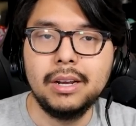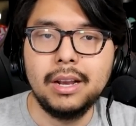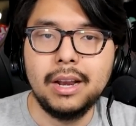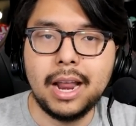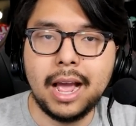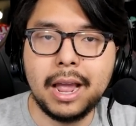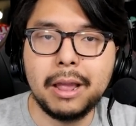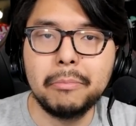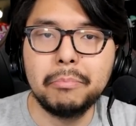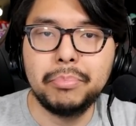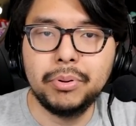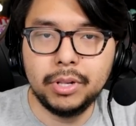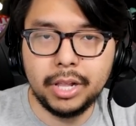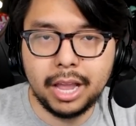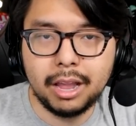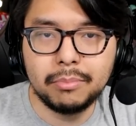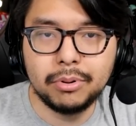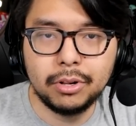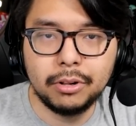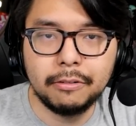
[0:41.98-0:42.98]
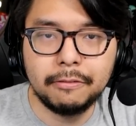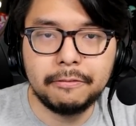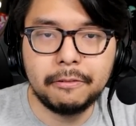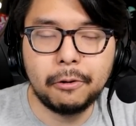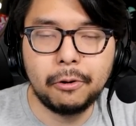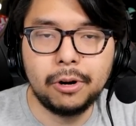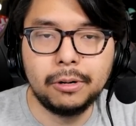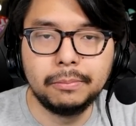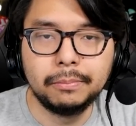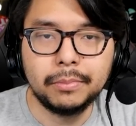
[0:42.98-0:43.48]
nigh unplayable
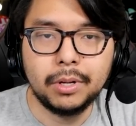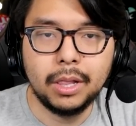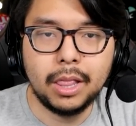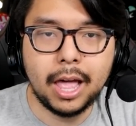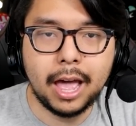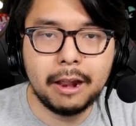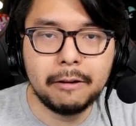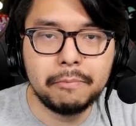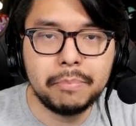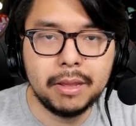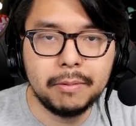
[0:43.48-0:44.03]
for a lot of